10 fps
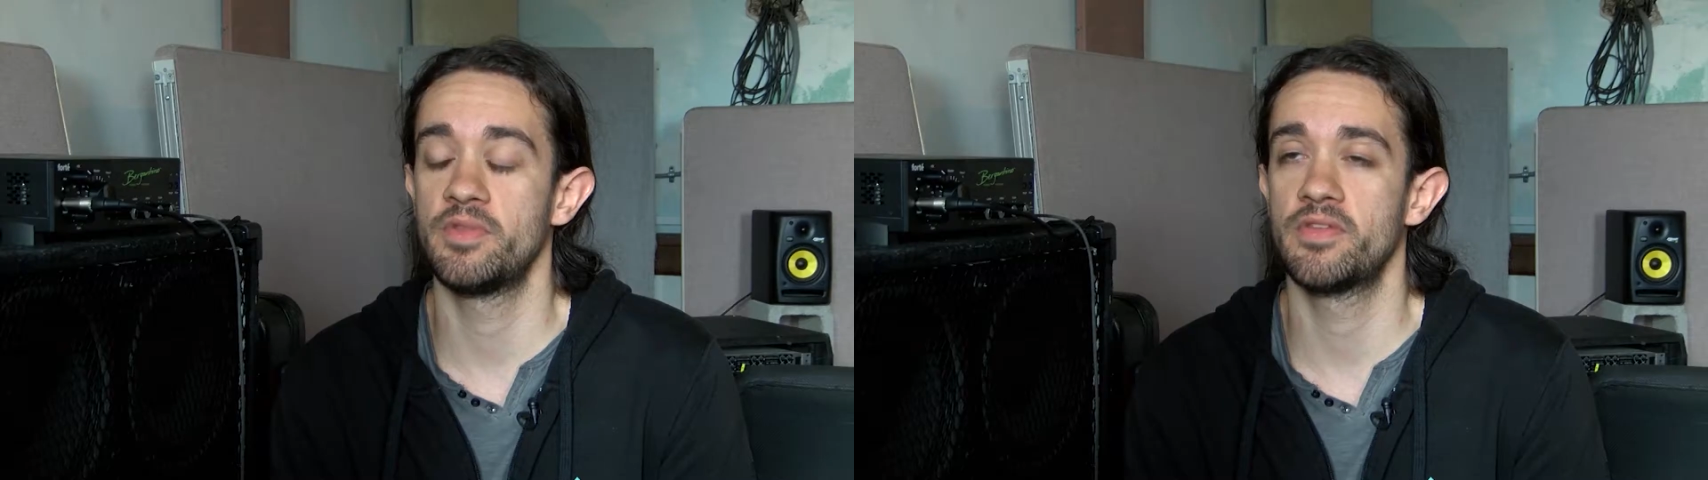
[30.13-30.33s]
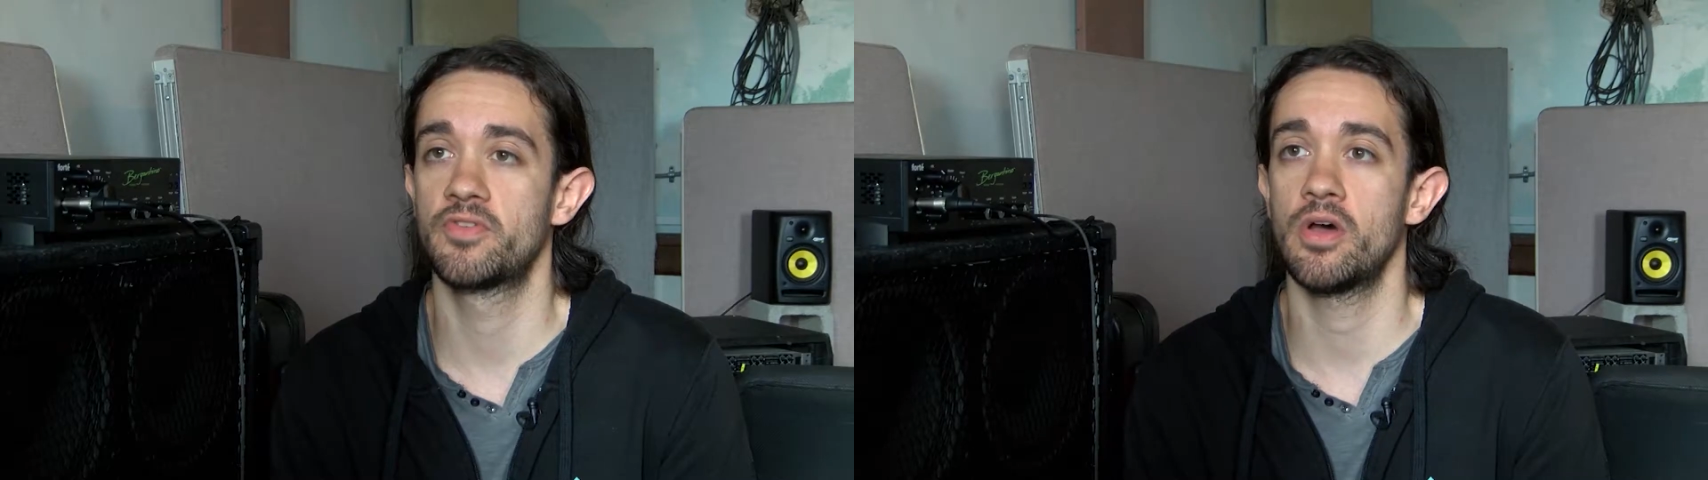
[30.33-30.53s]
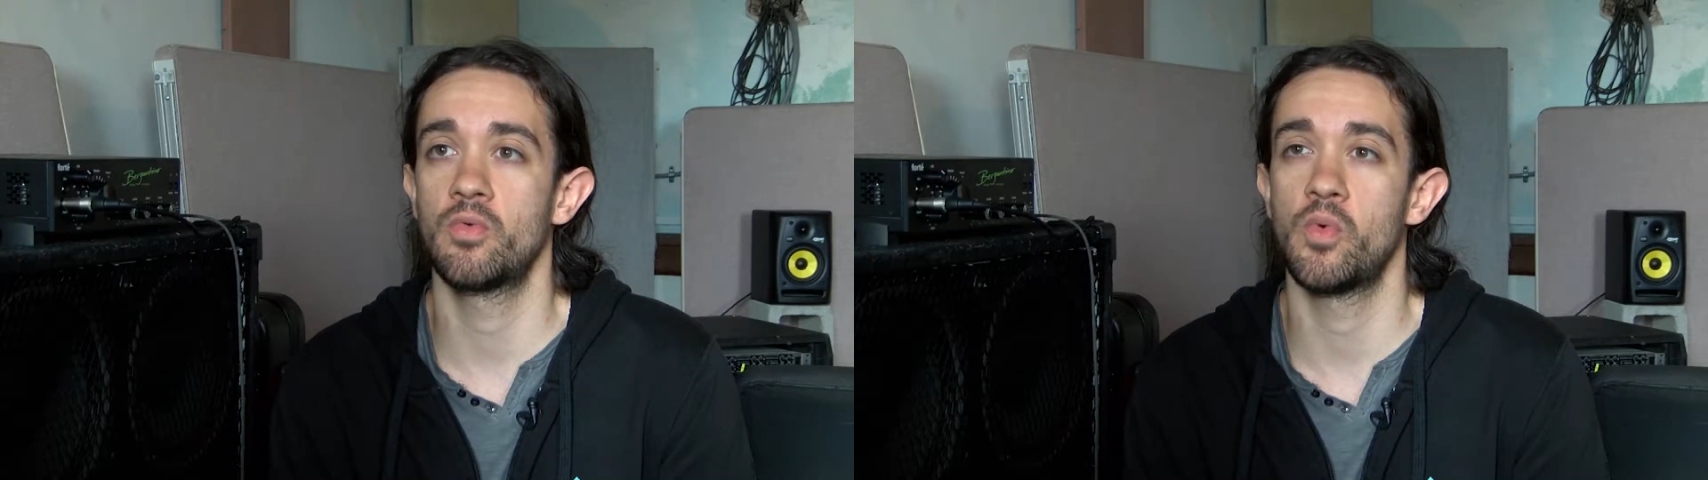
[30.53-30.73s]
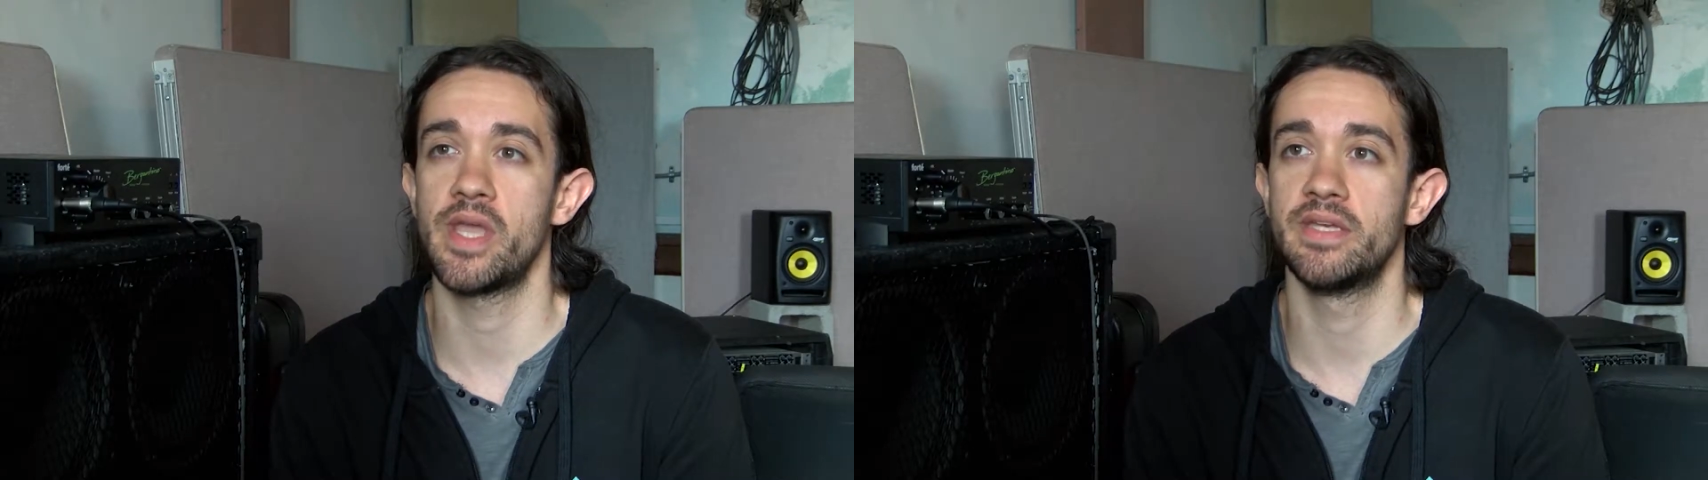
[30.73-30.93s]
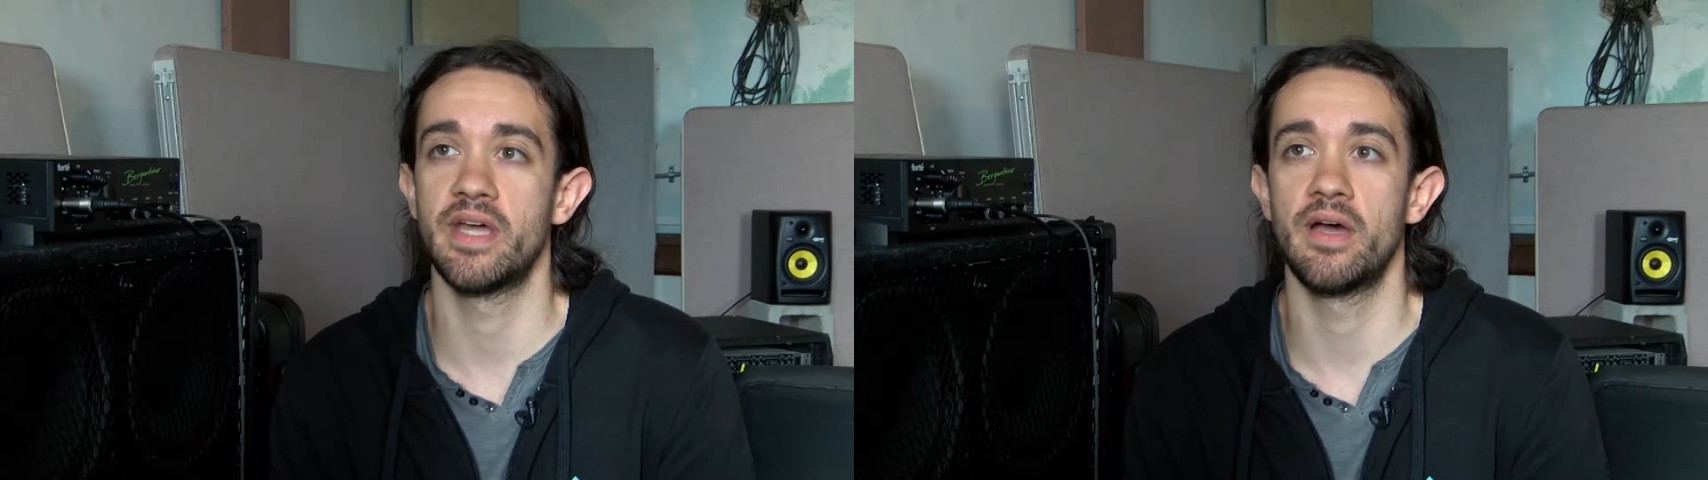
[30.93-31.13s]
mean, they've gone
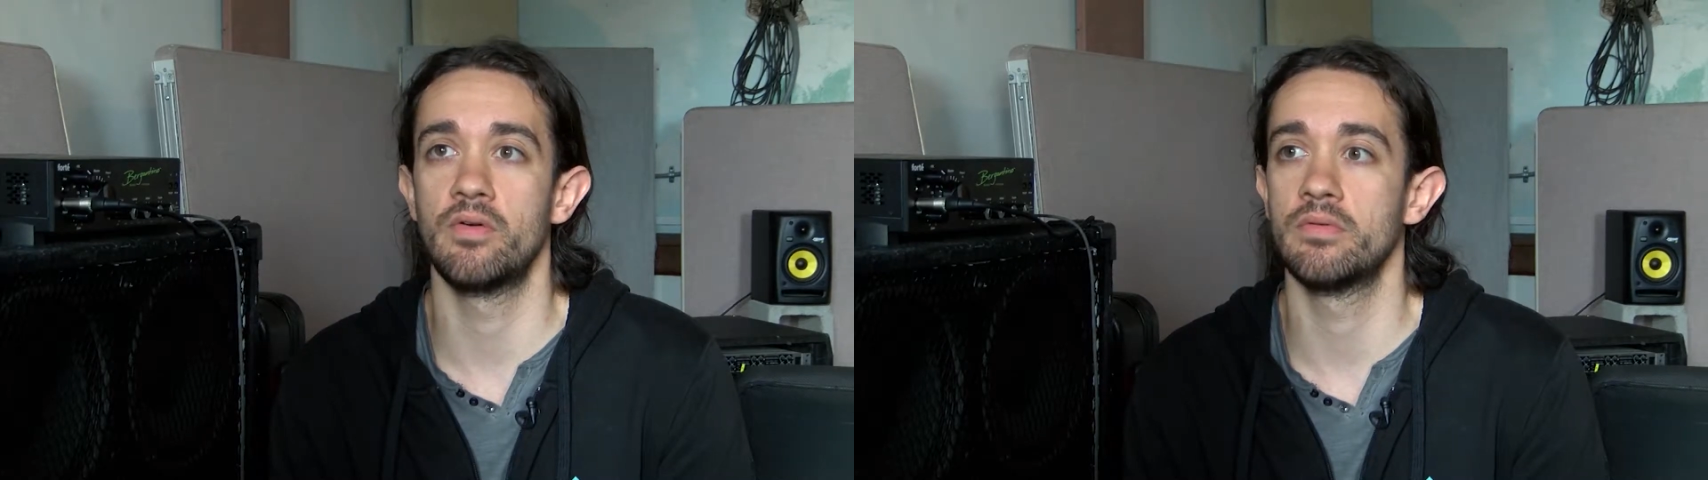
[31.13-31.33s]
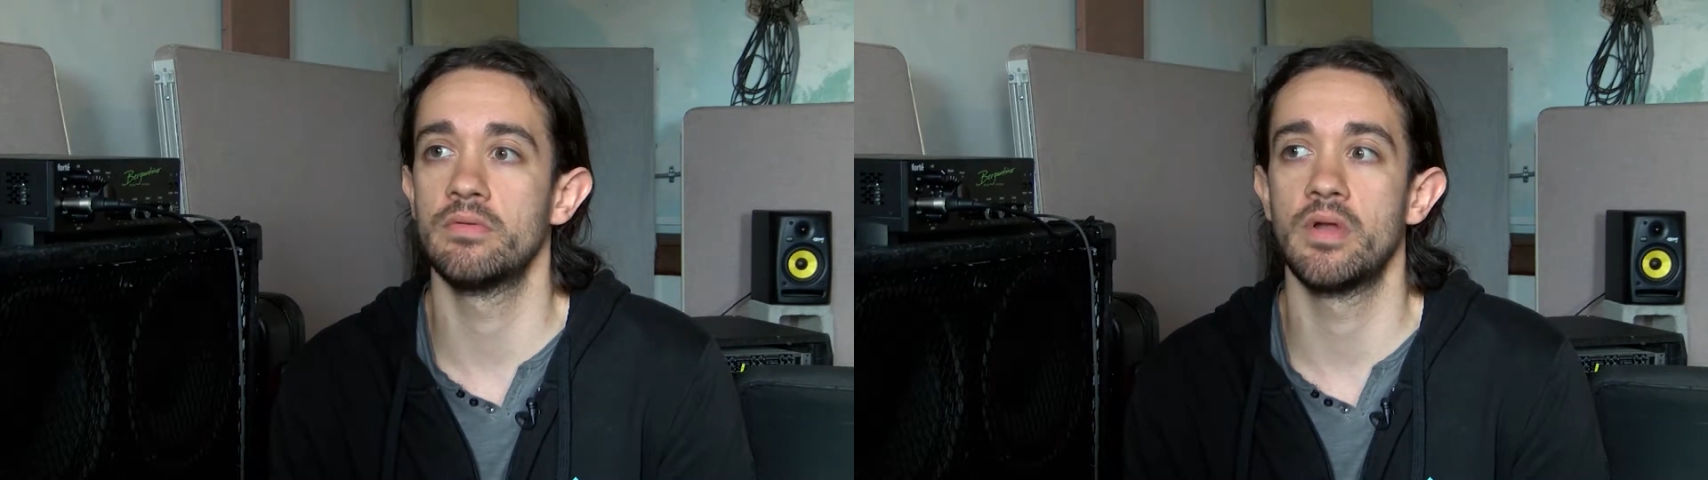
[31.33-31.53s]
way down.